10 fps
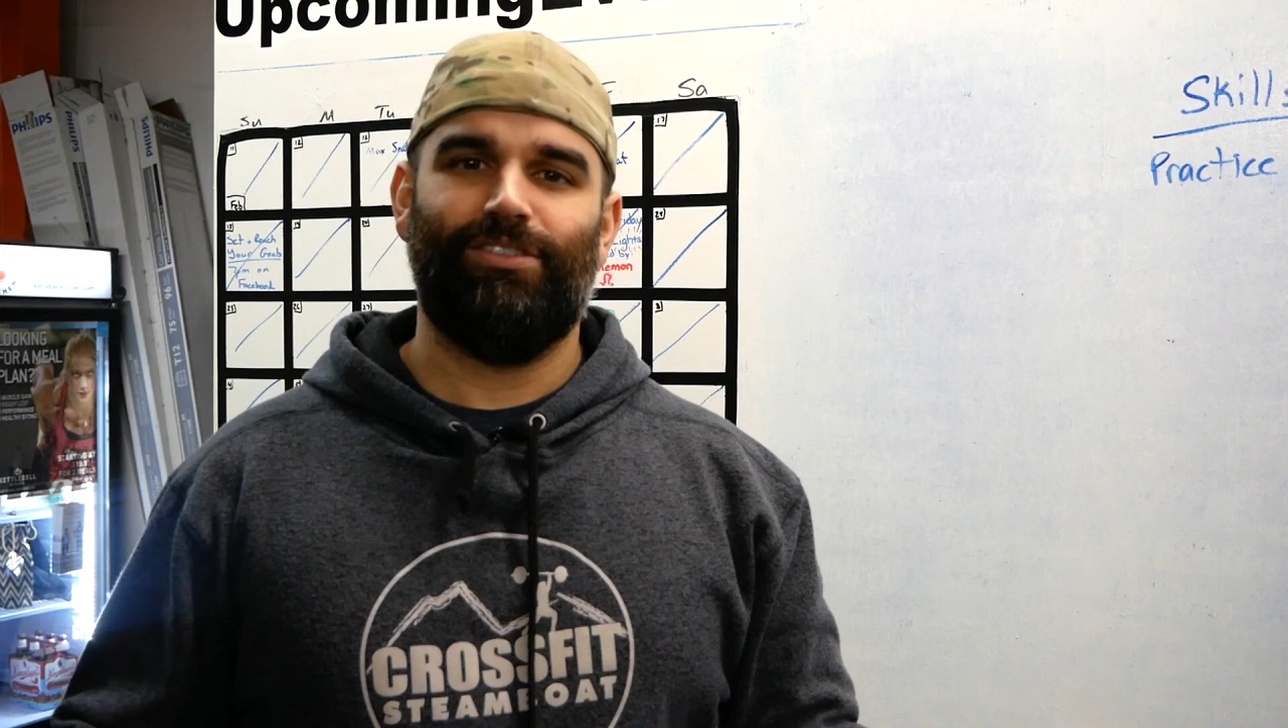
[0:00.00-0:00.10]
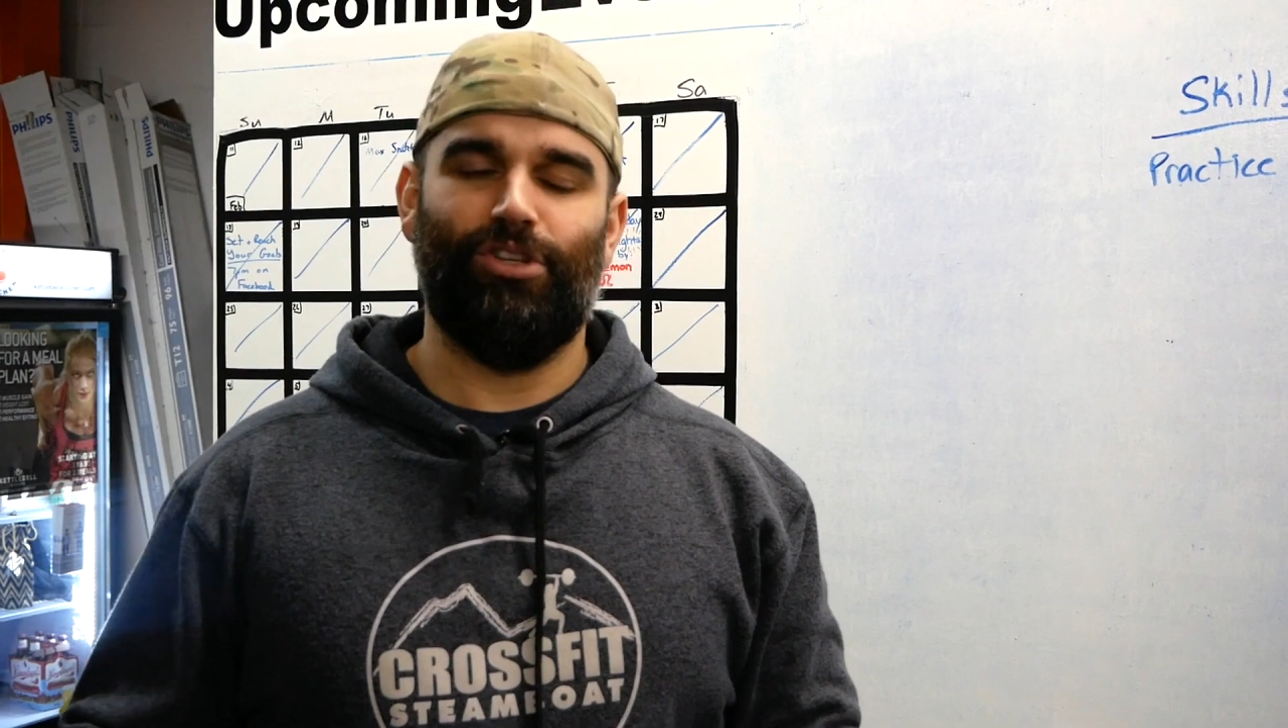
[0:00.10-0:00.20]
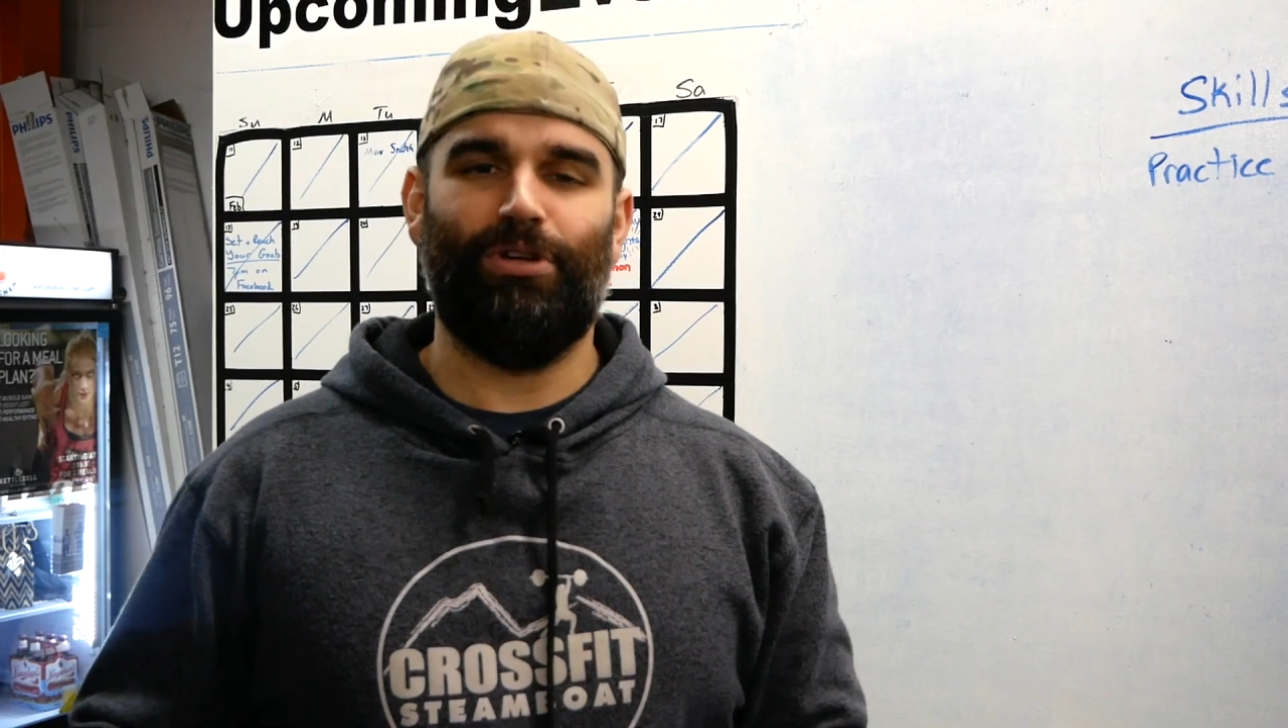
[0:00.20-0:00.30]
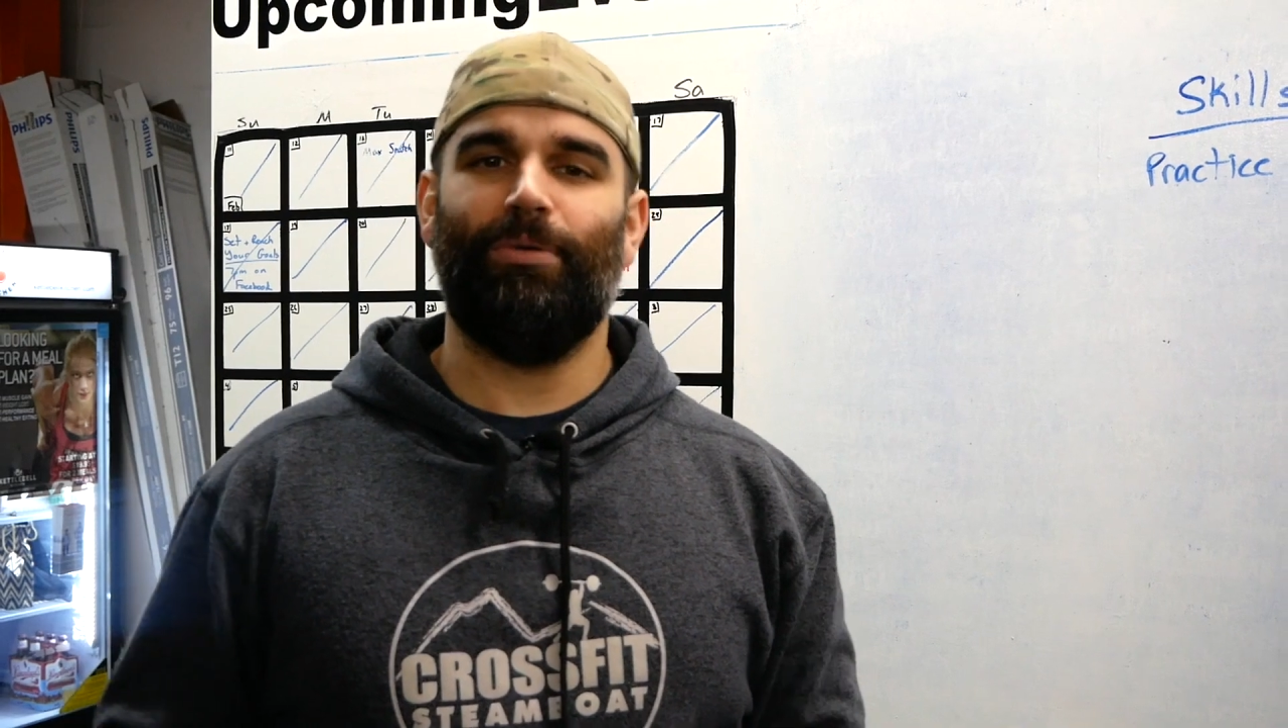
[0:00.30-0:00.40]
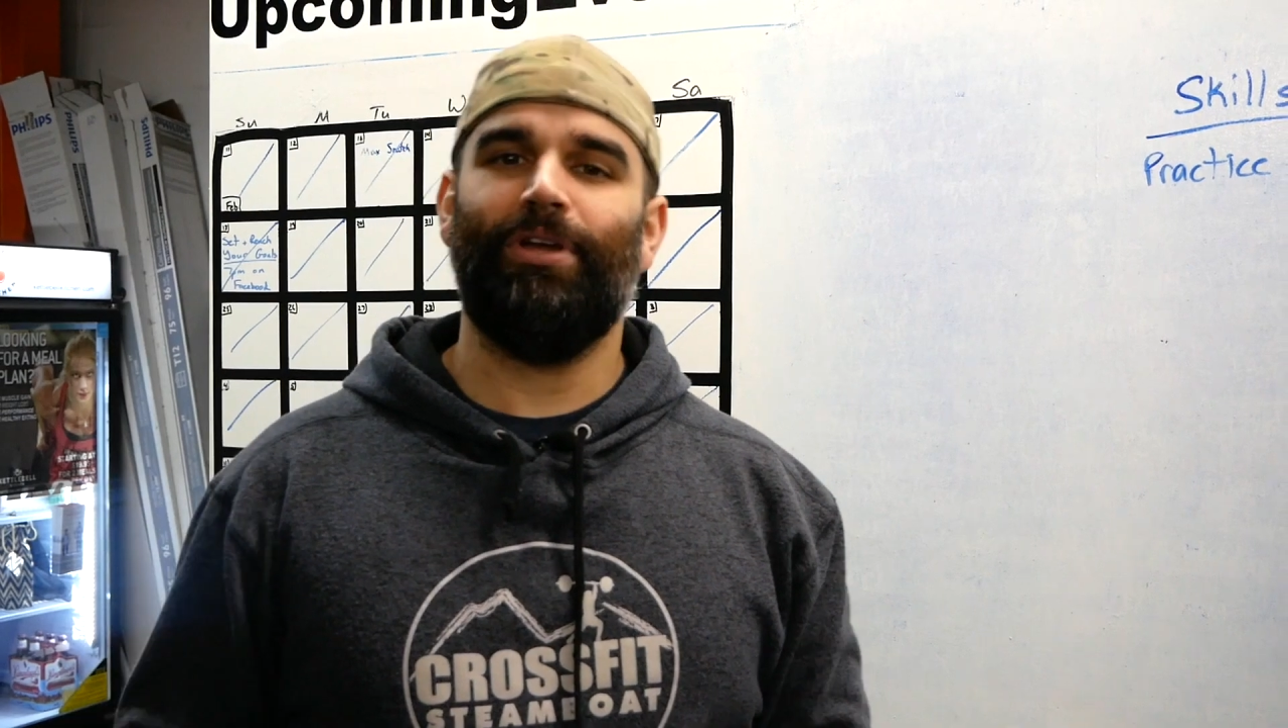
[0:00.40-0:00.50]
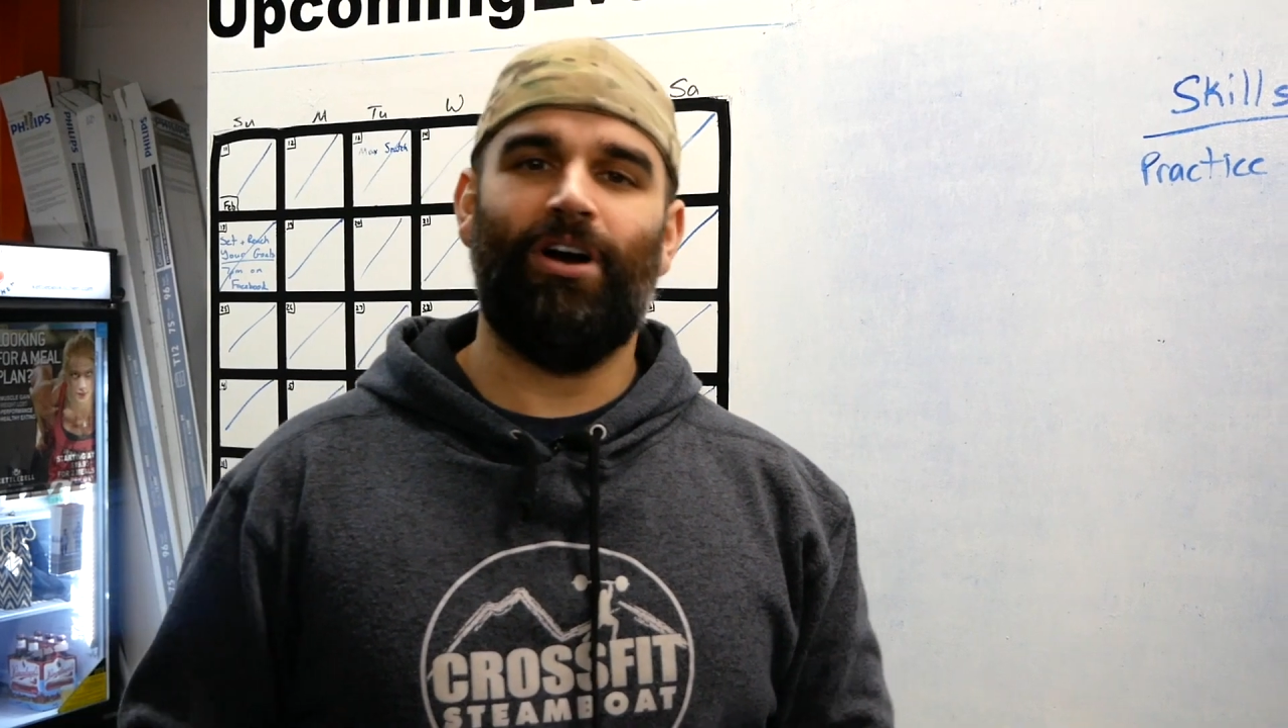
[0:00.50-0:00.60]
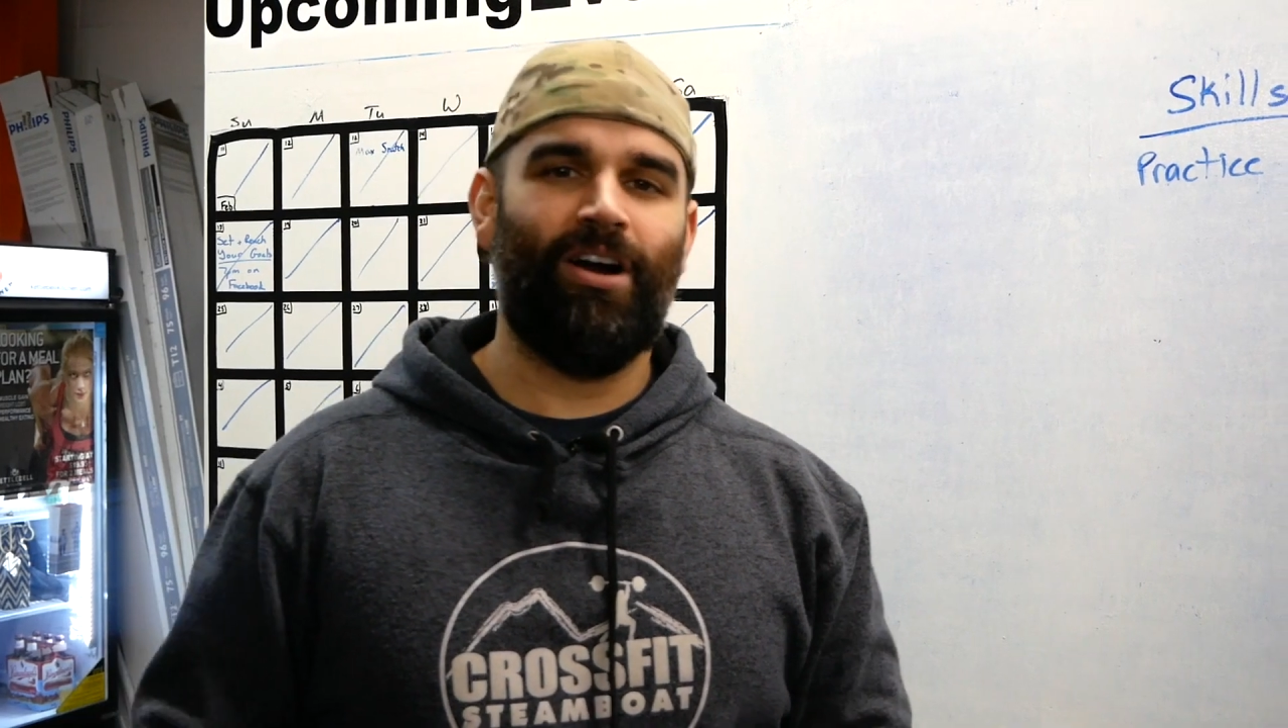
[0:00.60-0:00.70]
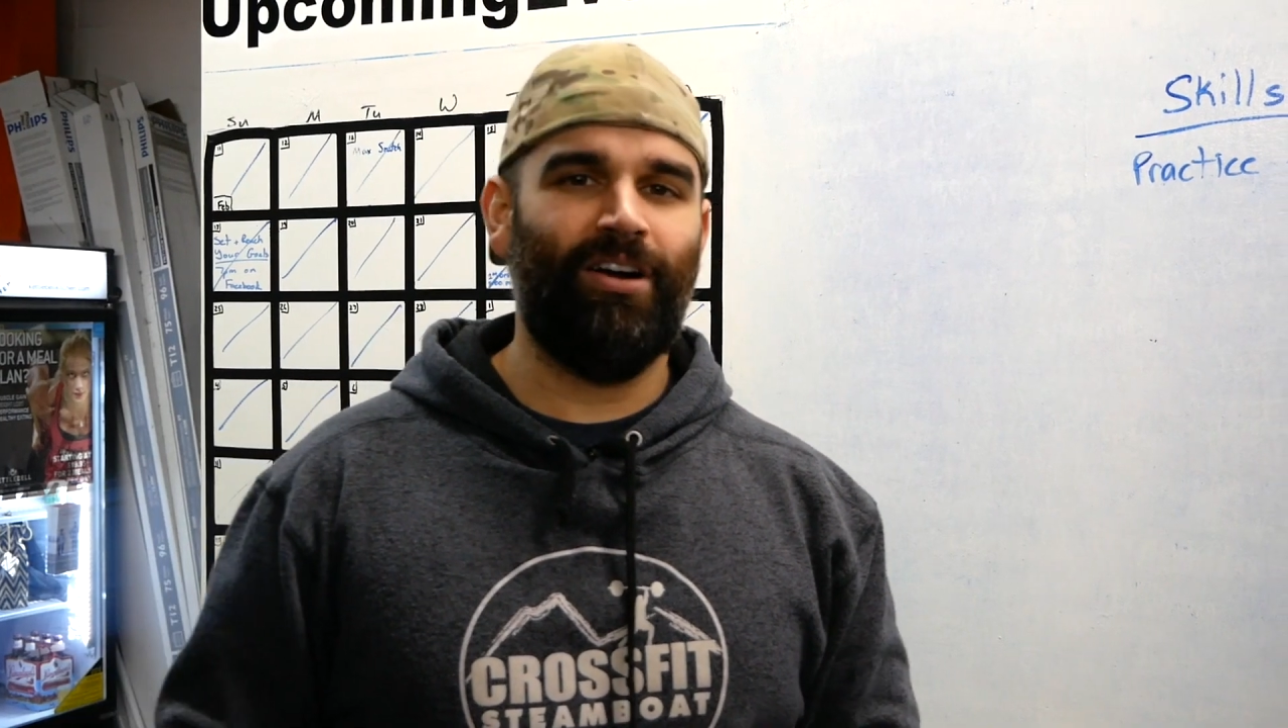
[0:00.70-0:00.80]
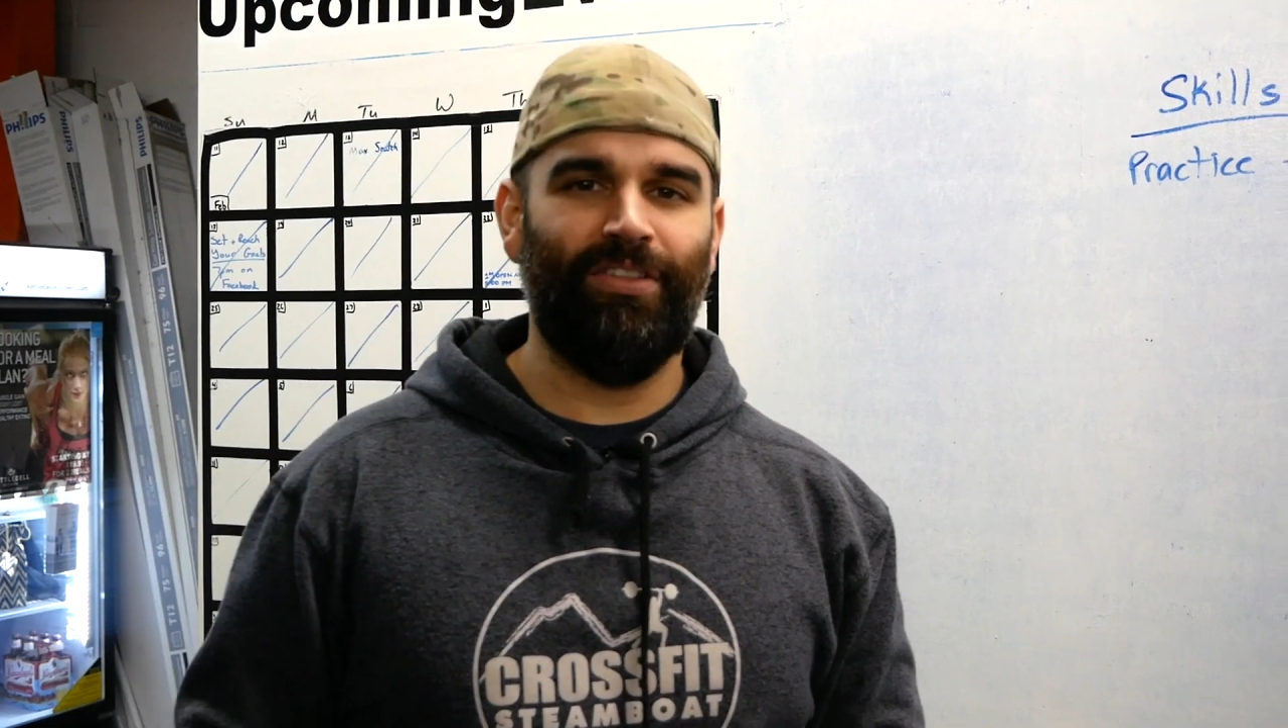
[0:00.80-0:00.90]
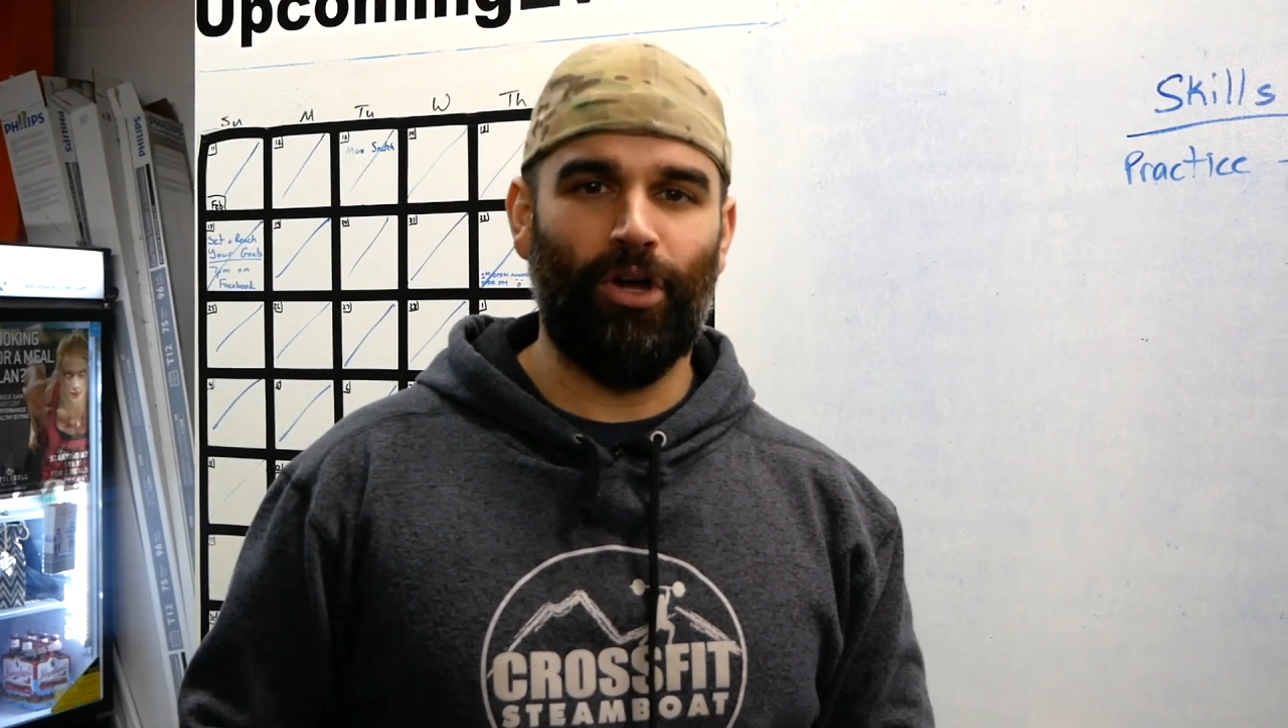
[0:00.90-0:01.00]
So here we are,